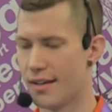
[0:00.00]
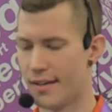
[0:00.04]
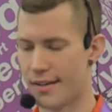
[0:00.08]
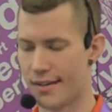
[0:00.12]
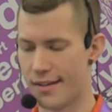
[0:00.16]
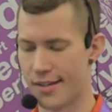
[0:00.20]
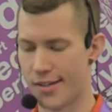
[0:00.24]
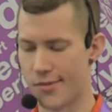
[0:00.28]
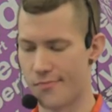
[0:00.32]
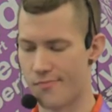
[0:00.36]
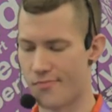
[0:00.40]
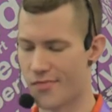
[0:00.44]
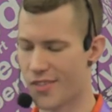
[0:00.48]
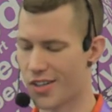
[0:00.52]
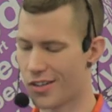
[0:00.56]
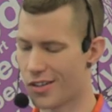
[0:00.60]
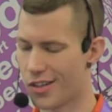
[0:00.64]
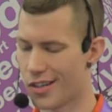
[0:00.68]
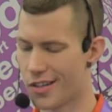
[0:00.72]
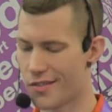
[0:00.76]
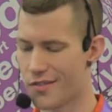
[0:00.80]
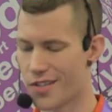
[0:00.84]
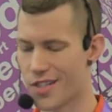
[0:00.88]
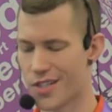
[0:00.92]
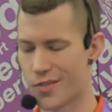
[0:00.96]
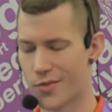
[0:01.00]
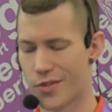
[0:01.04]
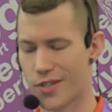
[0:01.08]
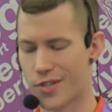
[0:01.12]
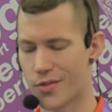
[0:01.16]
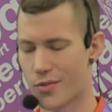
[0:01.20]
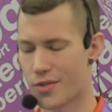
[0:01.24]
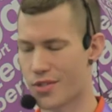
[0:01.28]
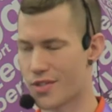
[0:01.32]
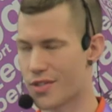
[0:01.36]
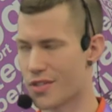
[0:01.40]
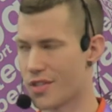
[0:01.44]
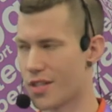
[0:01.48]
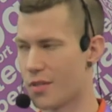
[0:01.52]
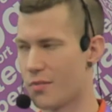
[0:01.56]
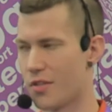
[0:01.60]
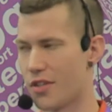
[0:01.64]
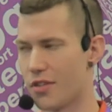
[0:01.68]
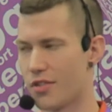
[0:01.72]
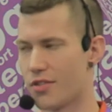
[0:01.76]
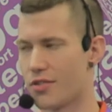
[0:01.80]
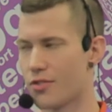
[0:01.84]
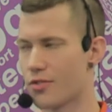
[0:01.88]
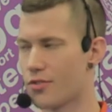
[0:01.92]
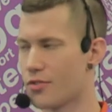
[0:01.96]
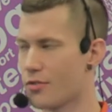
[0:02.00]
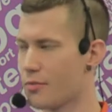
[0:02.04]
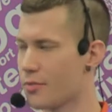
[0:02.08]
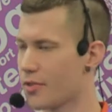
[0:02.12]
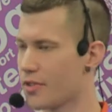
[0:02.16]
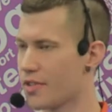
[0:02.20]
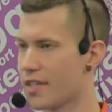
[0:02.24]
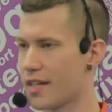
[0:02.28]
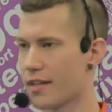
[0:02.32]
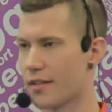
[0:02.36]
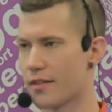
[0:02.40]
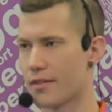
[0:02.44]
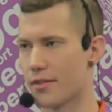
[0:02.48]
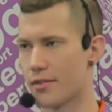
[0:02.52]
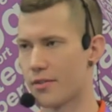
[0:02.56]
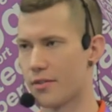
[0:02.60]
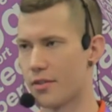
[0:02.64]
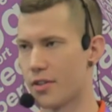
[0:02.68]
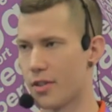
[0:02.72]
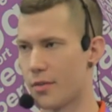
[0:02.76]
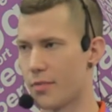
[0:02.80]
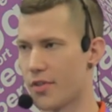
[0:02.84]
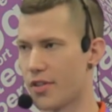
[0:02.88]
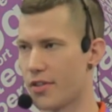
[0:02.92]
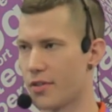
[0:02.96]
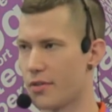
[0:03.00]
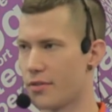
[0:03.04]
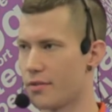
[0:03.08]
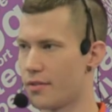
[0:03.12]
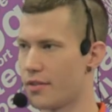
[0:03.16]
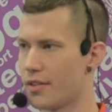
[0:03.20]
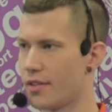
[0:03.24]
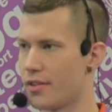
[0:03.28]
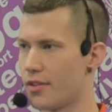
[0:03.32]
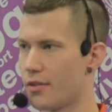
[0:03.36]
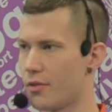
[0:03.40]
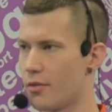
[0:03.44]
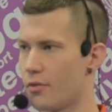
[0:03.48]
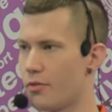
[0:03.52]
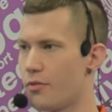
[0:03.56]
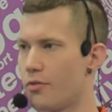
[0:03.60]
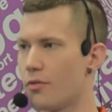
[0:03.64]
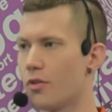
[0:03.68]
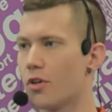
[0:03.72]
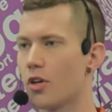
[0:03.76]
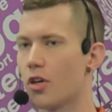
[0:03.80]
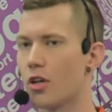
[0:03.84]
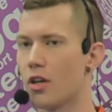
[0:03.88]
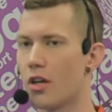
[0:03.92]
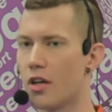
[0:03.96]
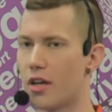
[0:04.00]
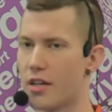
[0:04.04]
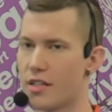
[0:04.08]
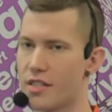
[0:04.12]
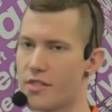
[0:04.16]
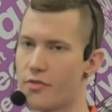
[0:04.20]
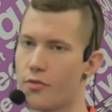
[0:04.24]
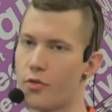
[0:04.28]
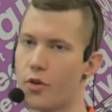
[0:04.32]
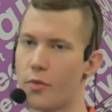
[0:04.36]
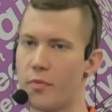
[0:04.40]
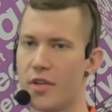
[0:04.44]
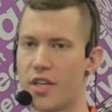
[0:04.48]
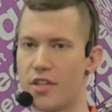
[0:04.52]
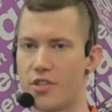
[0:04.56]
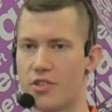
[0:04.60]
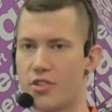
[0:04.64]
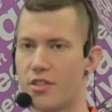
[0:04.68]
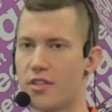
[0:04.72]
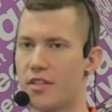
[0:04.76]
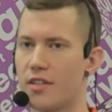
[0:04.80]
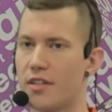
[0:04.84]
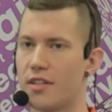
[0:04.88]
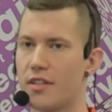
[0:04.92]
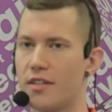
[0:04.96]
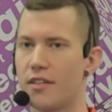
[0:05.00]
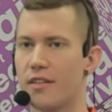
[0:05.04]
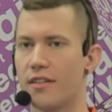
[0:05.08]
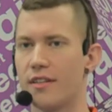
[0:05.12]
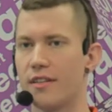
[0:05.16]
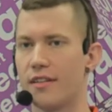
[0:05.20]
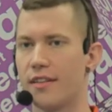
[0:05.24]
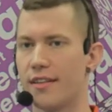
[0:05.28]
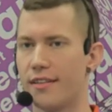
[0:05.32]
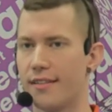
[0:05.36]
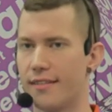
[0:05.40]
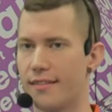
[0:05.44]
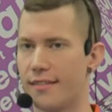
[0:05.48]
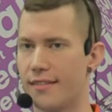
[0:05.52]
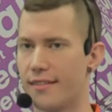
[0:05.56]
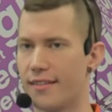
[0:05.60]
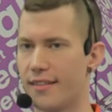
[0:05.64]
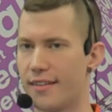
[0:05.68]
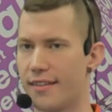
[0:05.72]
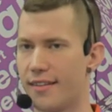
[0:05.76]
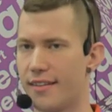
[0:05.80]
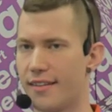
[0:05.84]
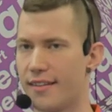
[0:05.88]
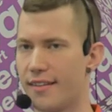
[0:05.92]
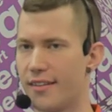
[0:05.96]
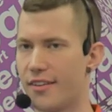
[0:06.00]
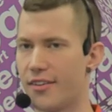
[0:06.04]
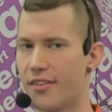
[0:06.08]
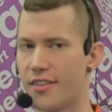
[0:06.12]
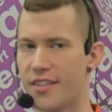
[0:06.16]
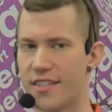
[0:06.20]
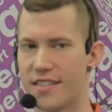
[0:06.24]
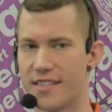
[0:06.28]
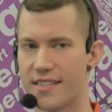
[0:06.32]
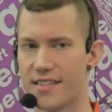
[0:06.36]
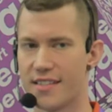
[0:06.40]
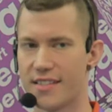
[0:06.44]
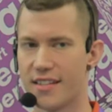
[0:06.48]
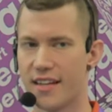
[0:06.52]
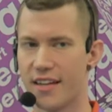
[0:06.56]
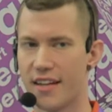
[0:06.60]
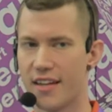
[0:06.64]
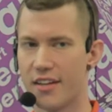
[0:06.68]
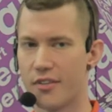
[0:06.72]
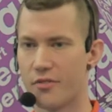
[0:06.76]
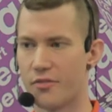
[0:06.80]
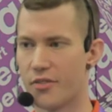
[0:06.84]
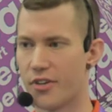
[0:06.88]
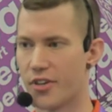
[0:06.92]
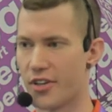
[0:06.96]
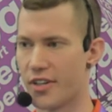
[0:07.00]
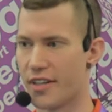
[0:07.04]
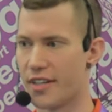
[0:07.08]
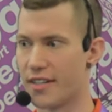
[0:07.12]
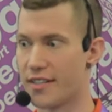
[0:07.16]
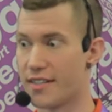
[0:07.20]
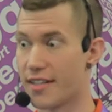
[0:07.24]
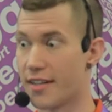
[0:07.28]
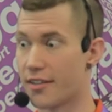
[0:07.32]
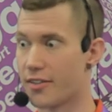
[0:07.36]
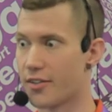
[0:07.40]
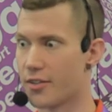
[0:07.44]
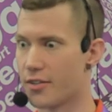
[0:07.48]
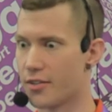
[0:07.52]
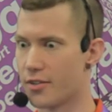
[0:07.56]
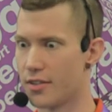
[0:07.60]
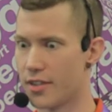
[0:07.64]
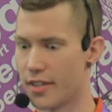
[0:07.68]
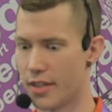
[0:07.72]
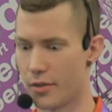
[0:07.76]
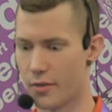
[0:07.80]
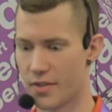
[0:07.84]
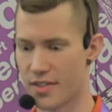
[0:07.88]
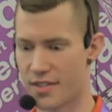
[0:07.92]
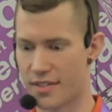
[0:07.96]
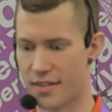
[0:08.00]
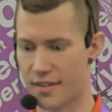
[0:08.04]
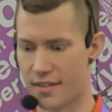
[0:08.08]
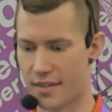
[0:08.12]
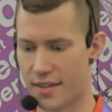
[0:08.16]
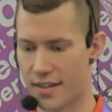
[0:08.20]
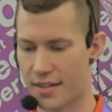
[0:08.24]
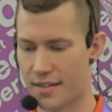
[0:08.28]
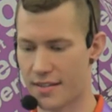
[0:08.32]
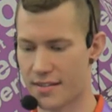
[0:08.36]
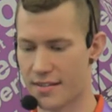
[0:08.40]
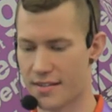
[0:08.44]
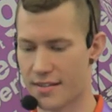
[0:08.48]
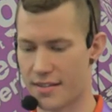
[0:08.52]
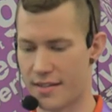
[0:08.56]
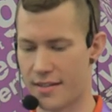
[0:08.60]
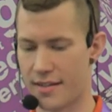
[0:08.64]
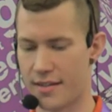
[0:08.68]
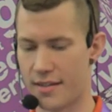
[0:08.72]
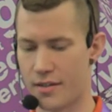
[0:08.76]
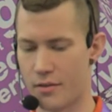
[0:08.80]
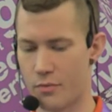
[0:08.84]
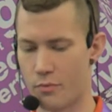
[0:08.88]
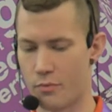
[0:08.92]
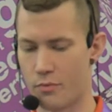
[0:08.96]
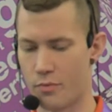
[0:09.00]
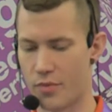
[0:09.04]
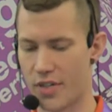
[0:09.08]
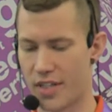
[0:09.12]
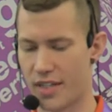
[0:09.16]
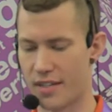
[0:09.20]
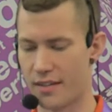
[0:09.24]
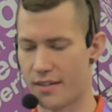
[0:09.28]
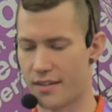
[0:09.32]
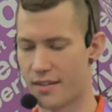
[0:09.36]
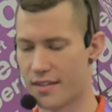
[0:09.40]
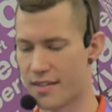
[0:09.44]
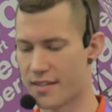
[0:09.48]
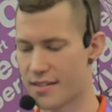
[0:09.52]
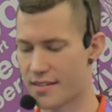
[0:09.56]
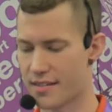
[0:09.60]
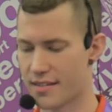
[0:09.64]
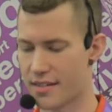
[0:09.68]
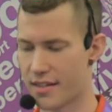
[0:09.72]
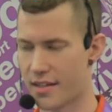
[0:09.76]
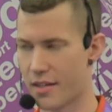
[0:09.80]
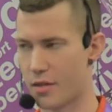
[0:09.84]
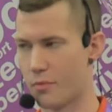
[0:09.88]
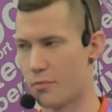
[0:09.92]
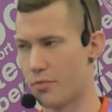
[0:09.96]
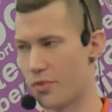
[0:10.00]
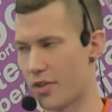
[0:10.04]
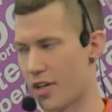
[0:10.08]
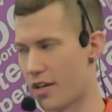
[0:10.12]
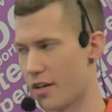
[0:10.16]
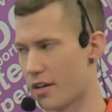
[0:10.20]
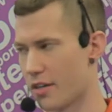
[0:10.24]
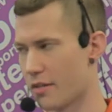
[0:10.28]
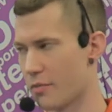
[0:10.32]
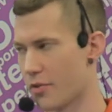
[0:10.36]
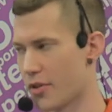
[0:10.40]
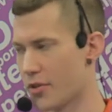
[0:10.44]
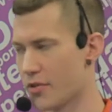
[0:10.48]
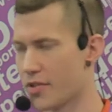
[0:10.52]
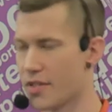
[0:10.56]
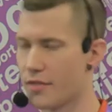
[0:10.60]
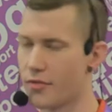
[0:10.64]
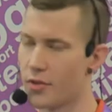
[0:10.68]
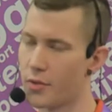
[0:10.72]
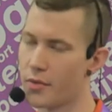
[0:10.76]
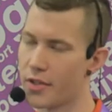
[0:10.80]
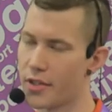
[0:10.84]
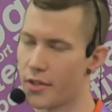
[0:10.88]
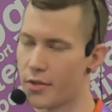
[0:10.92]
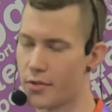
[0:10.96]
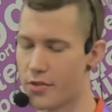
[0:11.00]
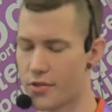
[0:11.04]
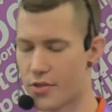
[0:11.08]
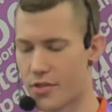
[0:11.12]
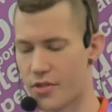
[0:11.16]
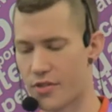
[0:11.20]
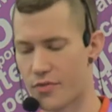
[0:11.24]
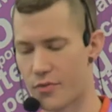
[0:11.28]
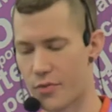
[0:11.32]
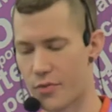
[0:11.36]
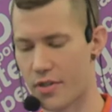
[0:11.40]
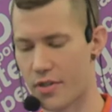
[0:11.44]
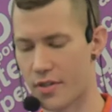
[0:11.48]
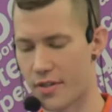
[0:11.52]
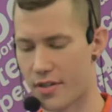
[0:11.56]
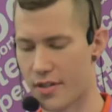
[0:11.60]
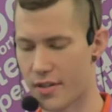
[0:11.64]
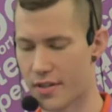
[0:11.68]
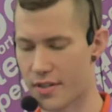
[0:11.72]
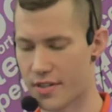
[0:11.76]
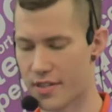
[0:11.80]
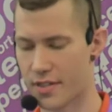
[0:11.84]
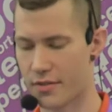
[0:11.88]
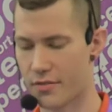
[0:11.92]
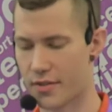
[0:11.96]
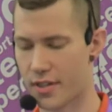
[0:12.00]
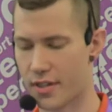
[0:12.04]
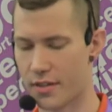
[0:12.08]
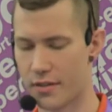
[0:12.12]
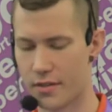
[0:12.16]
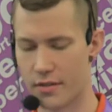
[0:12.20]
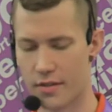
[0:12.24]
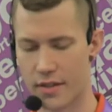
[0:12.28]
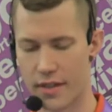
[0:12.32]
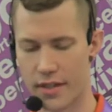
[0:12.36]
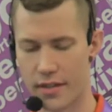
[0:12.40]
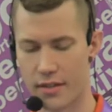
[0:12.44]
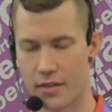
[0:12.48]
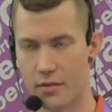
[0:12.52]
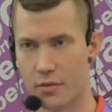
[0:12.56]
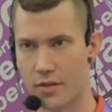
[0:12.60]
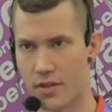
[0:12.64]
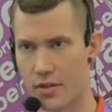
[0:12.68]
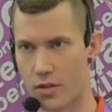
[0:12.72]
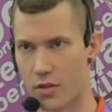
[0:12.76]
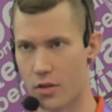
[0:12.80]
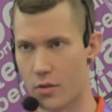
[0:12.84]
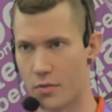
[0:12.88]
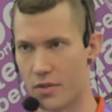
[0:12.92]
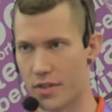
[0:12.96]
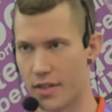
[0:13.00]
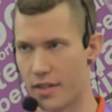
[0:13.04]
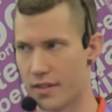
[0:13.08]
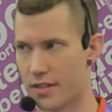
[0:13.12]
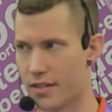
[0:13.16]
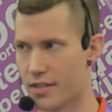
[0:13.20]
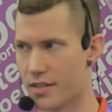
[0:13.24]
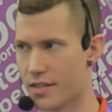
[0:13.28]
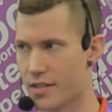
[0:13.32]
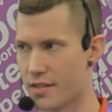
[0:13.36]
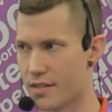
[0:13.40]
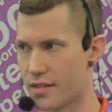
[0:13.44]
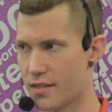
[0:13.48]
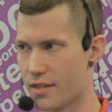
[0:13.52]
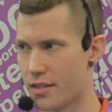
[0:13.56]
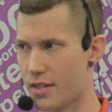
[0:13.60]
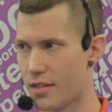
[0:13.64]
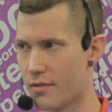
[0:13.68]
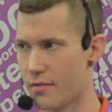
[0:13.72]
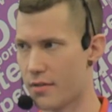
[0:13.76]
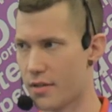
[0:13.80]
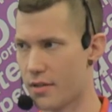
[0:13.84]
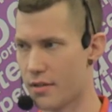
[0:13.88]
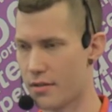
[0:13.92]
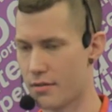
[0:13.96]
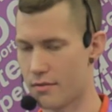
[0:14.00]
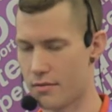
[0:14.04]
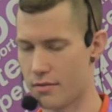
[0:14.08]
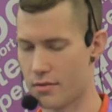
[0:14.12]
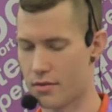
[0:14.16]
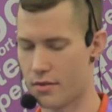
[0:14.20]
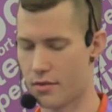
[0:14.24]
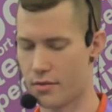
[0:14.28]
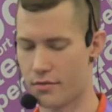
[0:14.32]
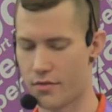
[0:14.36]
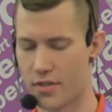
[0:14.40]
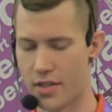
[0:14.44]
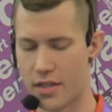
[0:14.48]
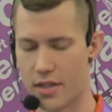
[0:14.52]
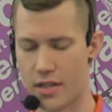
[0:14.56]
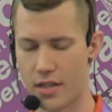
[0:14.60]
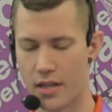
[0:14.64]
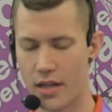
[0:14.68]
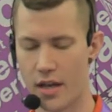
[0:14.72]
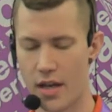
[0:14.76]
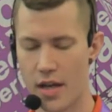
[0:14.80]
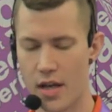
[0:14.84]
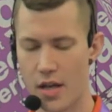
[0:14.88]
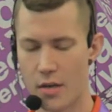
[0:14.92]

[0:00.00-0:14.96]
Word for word: Um, a lot of these resources can be super technical about you know clause formation and and uh, all these very technical linguistic things. Um, but this uh, blog post, if you want to go search it, the Content Wrangler later with global English as a keyword, you'll find it.